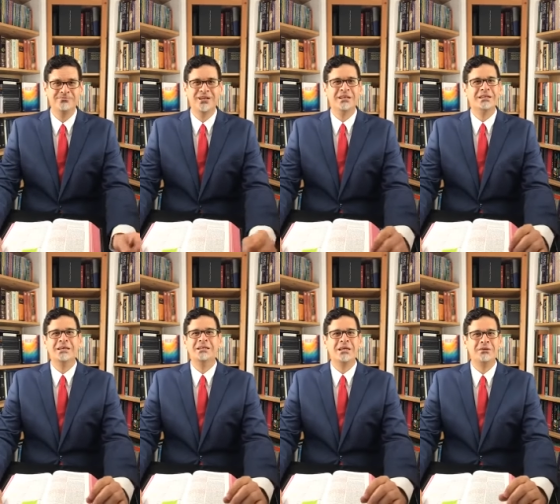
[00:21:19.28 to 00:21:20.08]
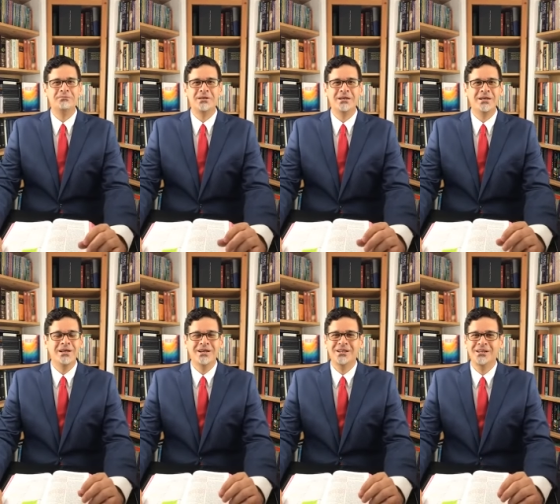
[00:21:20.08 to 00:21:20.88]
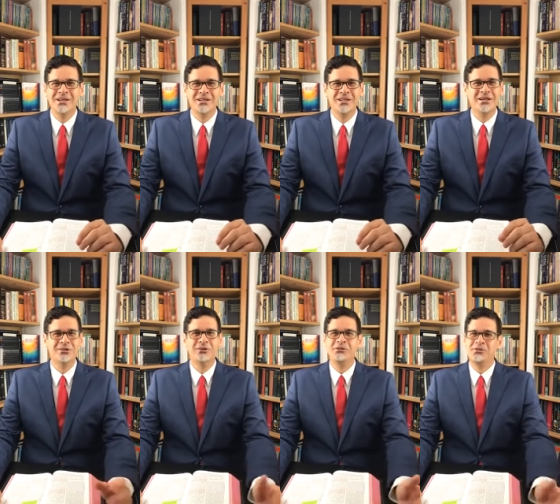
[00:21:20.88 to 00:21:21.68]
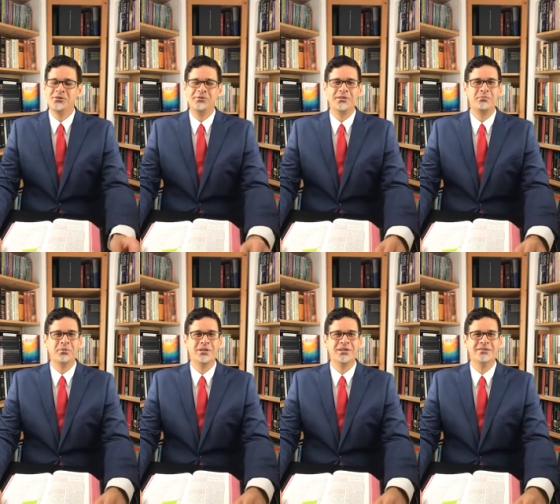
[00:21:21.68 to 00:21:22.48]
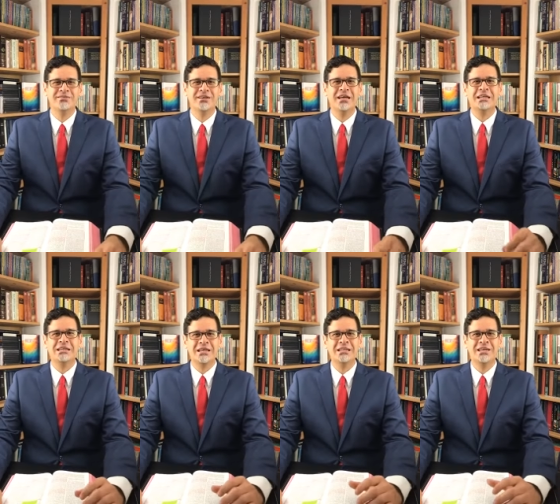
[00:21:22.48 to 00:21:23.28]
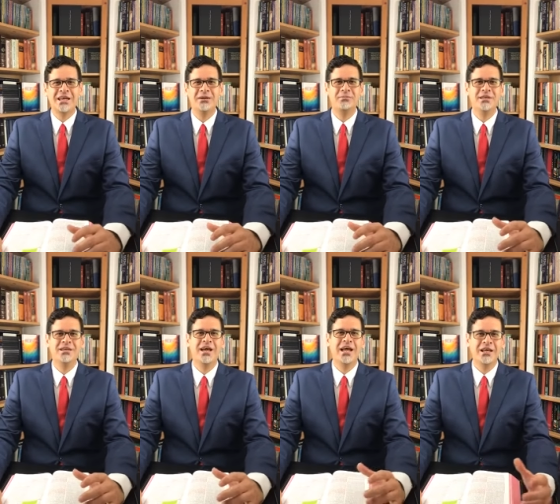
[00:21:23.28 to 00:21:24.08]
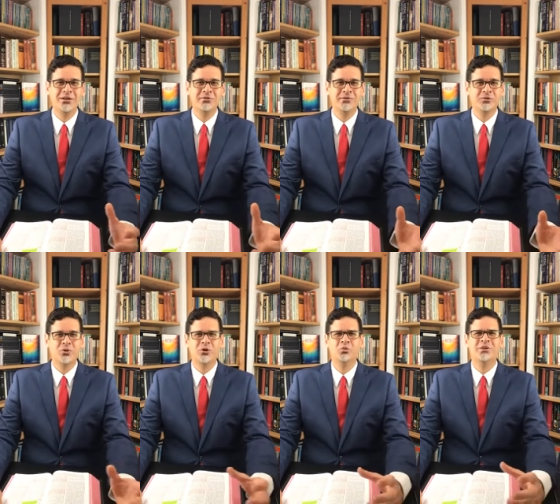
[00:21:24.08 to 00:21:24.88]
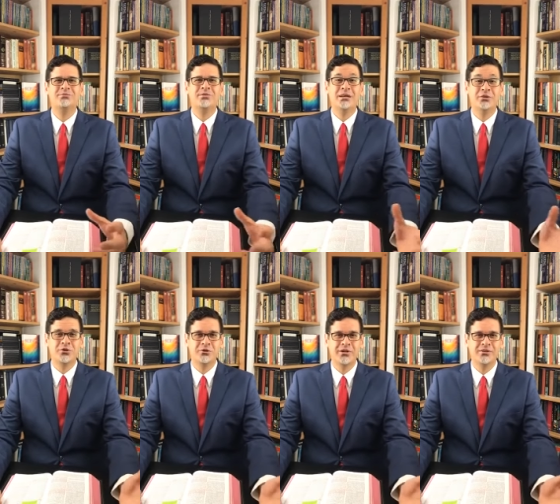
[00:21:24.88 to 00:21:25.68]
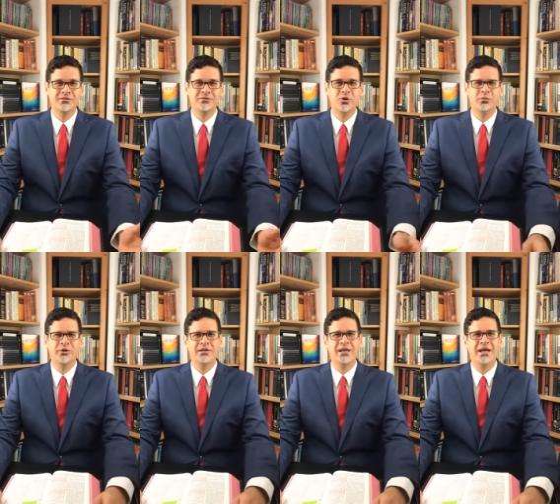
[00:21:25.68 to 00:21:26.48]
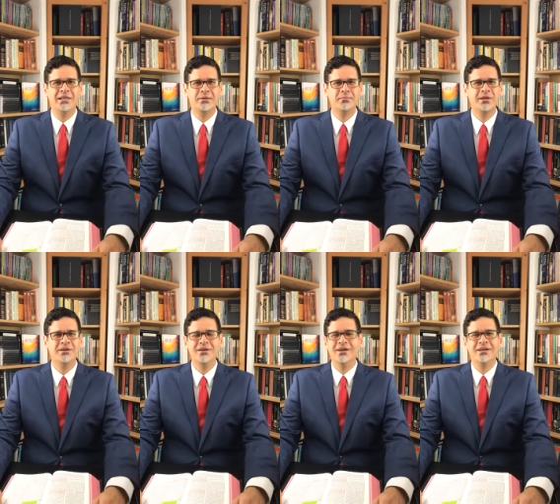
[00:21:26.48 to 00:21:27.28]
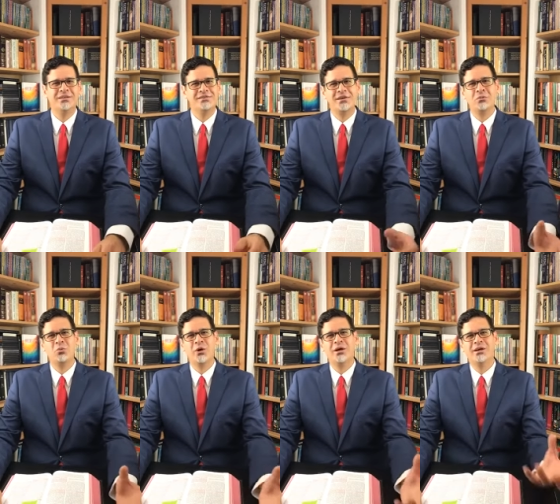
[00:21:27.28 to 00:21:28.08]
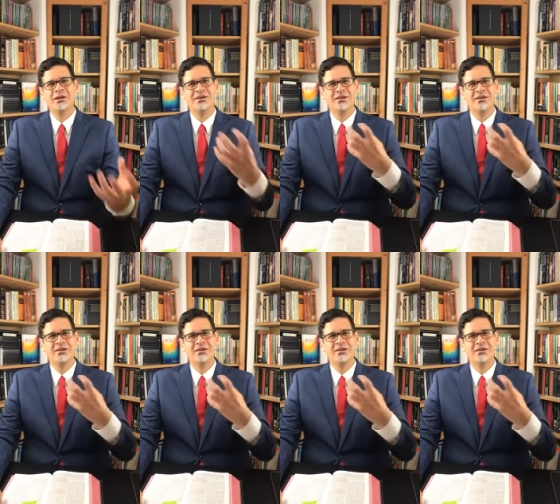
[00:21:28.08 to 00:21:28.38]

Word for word: and then came the, the Declaration of Independence, and then came the end of the war with victory over the enemy. In the same way,